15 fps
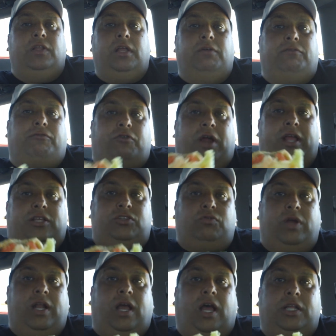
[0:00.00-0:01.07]
you love Frank's
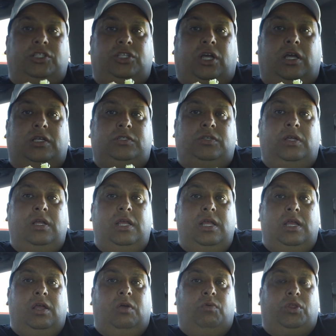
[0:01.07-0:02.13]
Red Hot Sauce,
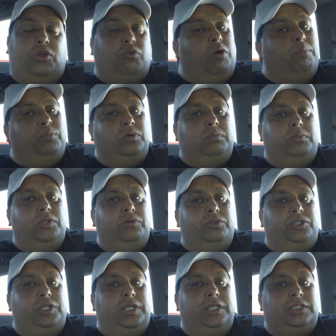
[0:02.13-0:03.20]
with crumpled blue
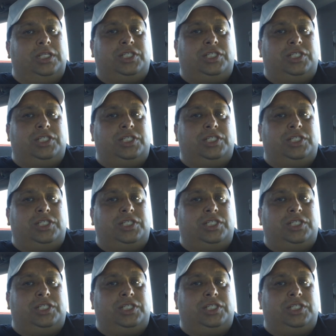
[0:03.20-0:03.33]
cheese,